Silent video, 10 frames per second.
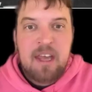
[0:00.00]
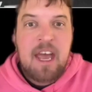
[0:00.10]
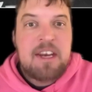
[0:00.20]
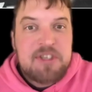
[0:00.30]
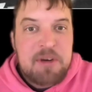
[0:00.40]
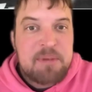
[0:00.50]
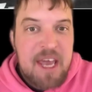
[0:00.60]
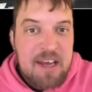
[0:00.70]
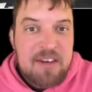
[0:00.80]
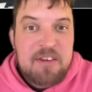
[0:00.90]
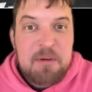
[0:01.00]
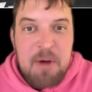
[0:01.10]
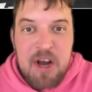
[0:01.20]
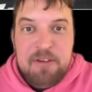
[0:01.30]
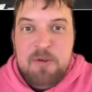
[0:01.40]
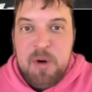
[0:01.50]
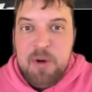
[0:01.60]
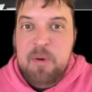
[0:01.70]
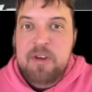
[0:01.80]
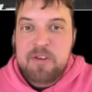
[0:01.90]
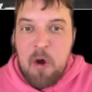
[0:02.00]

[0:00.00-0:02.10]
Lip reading: Annie Jump Cannon's mnemonic for it was,